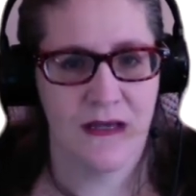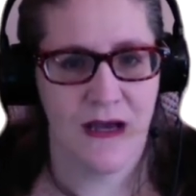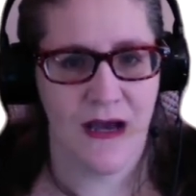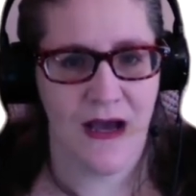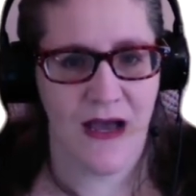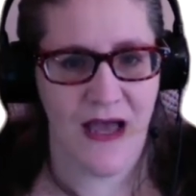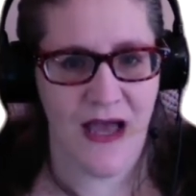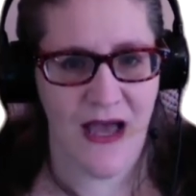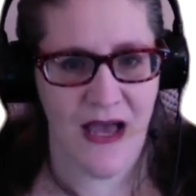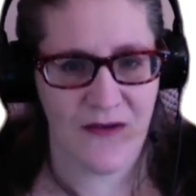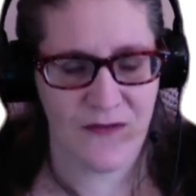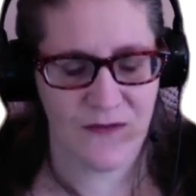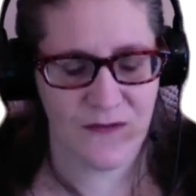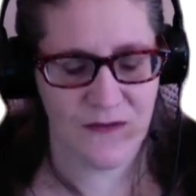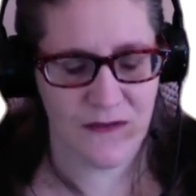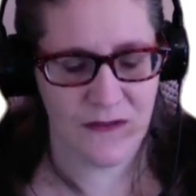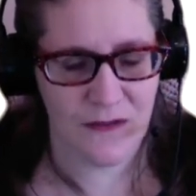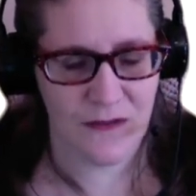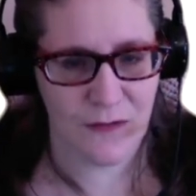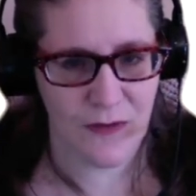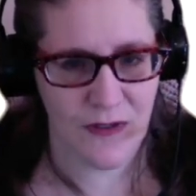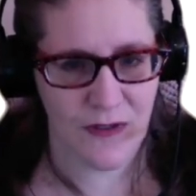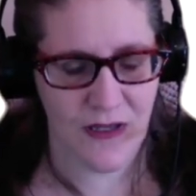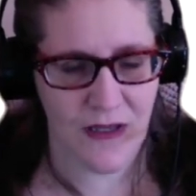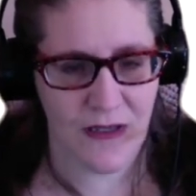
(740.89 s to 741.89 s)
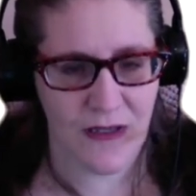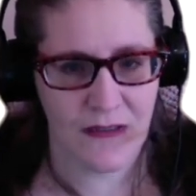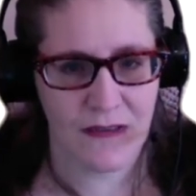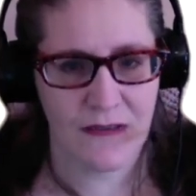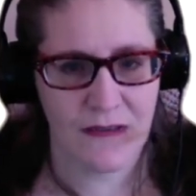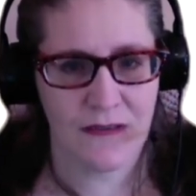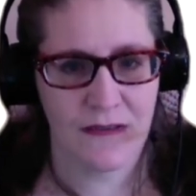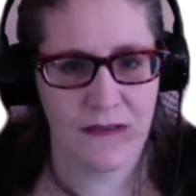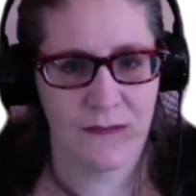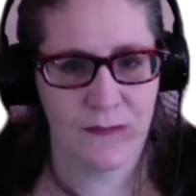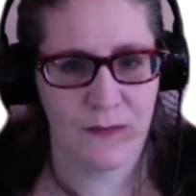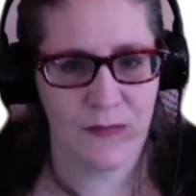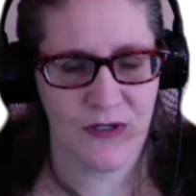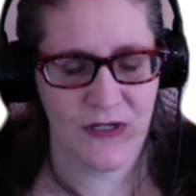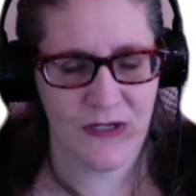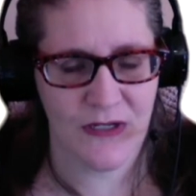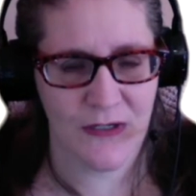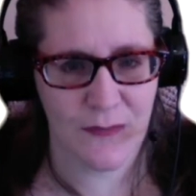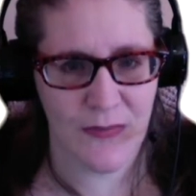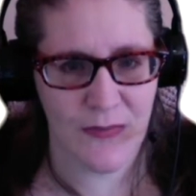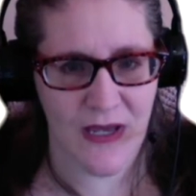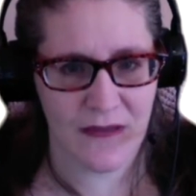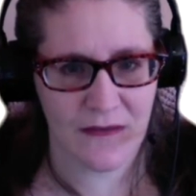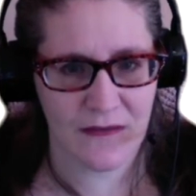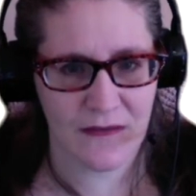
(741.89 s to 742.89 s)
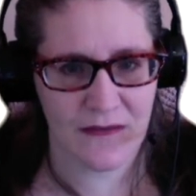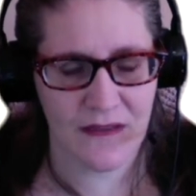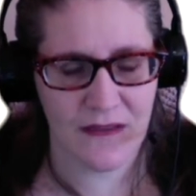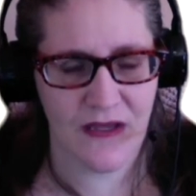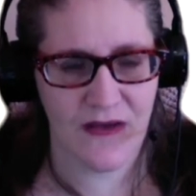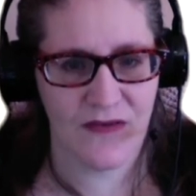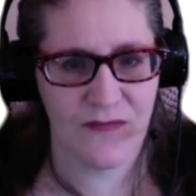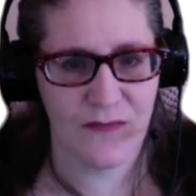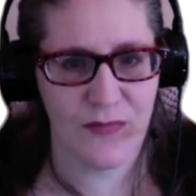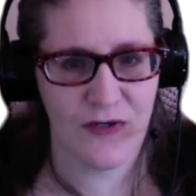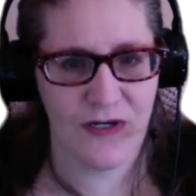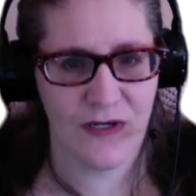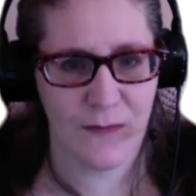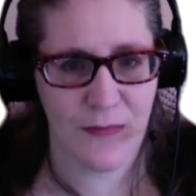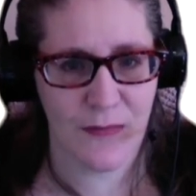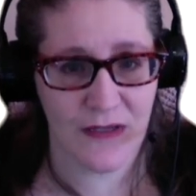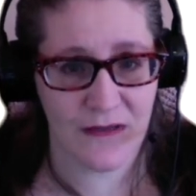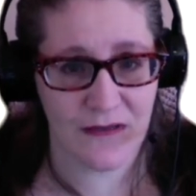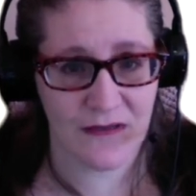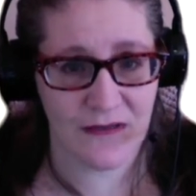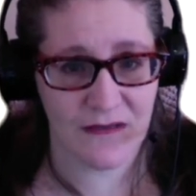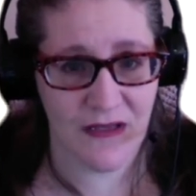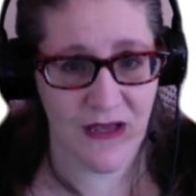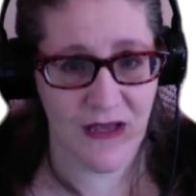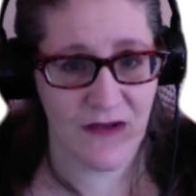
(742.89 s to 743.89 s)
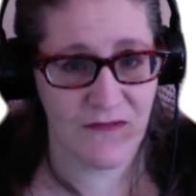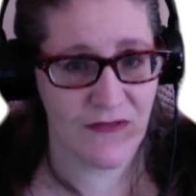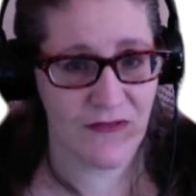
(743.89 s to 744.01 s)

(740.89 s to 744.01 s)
I have to, okay, bring it back to love, bring it back to love.